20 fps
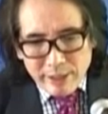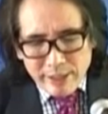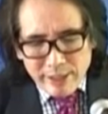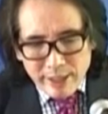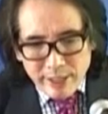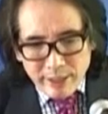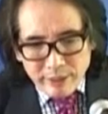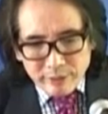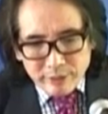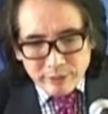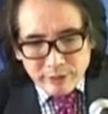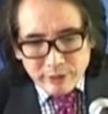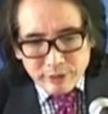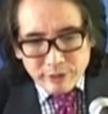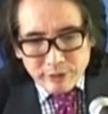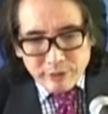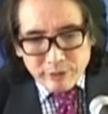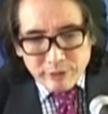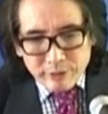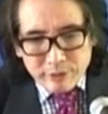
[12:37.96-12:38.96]
health
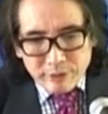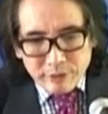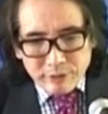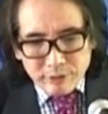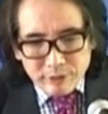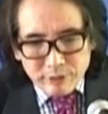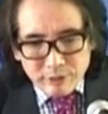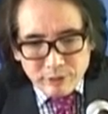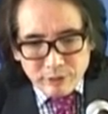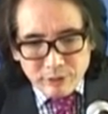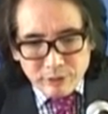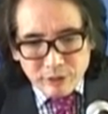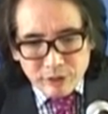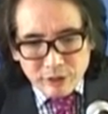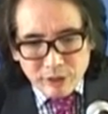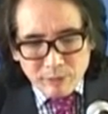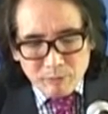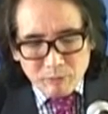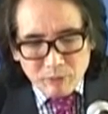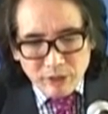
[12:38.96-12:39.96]
is
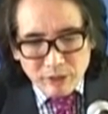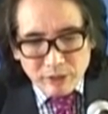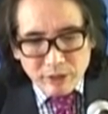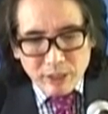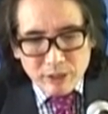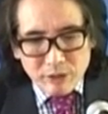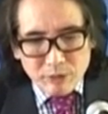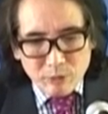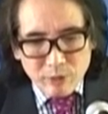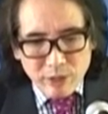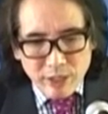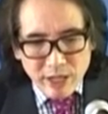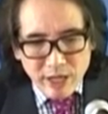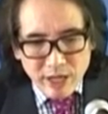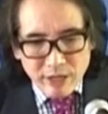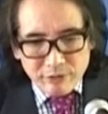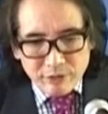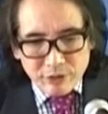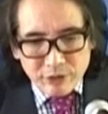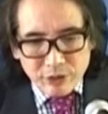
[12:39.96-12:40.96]
something that we
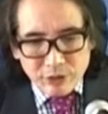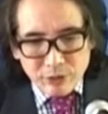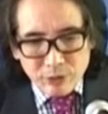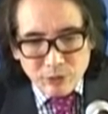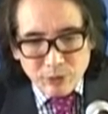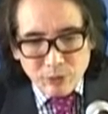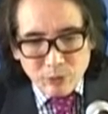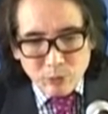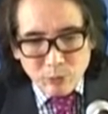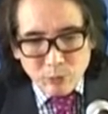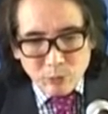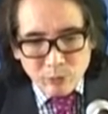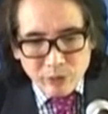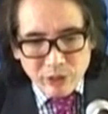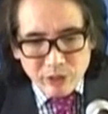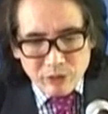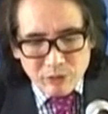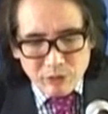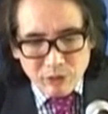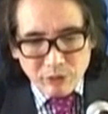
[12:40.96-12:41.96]
have to
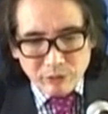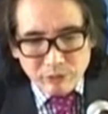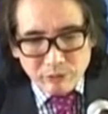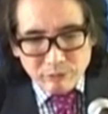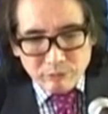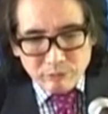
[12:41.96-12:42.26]
work on.